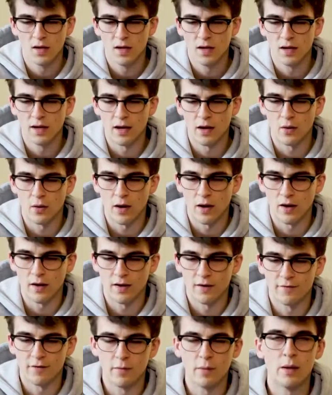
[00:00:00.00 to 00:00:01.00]
Now,
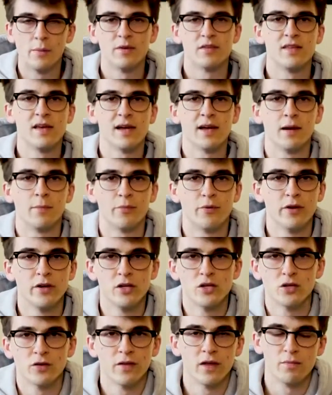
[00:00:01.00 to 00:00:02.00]
if I'm not mistaken, I'm pretty
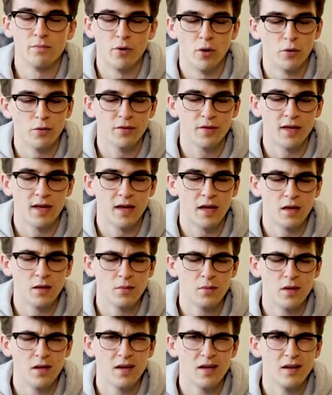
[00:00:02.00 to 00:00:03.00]
sure they both
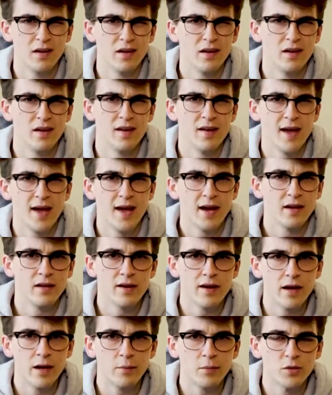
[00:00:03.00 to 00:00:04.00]
came in a natty
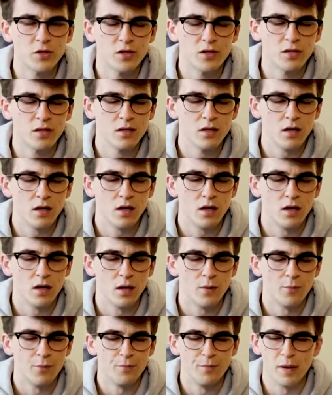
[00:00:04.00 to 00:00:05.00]
option.
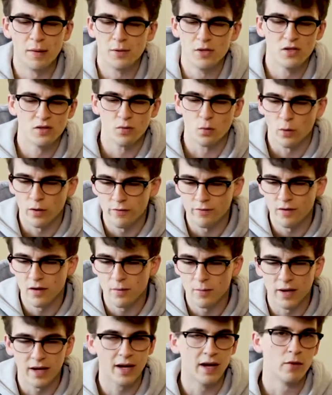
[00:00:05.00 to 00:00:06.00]
Maybe just one of
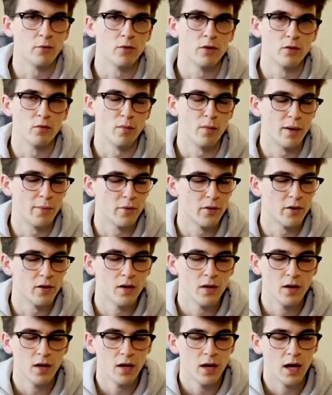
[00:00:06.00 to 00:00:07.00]
them, I can't really remember.
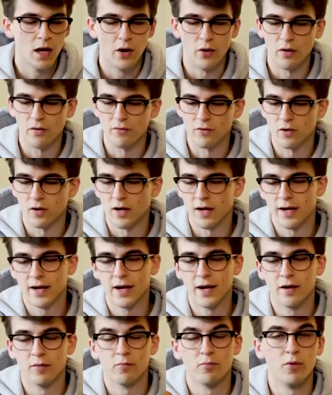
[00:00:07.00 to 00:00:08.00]
However, I
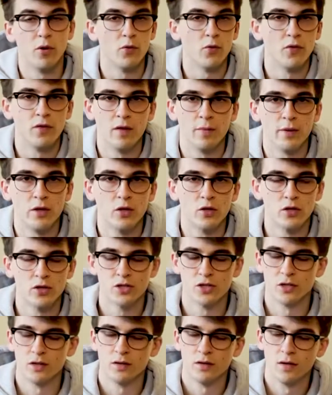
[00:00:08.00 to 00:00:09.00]
got both of them in
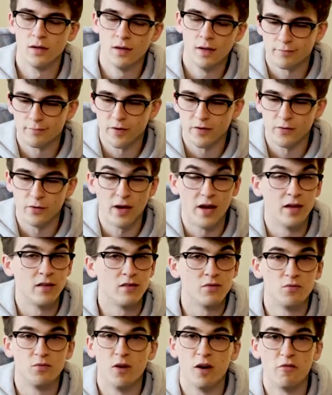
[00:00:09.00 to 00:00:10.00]
cushion. If you
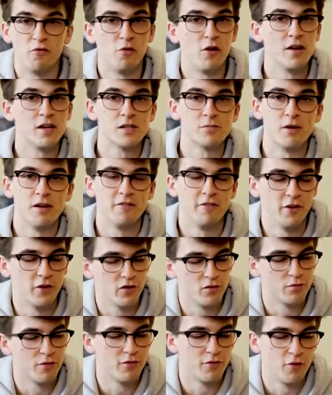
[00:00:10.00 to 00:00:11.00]
guys have watched my
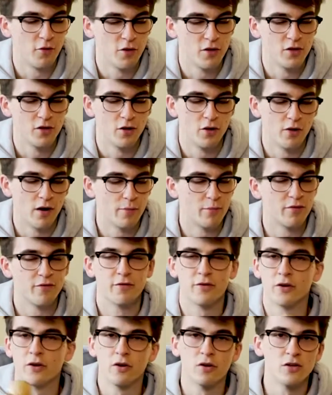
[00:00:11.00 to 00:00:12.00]
videos before, you know I
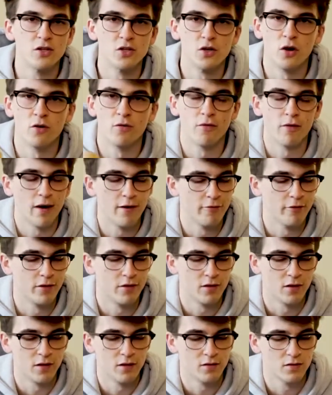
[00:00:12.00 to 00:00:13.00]
prefer cushion over everything.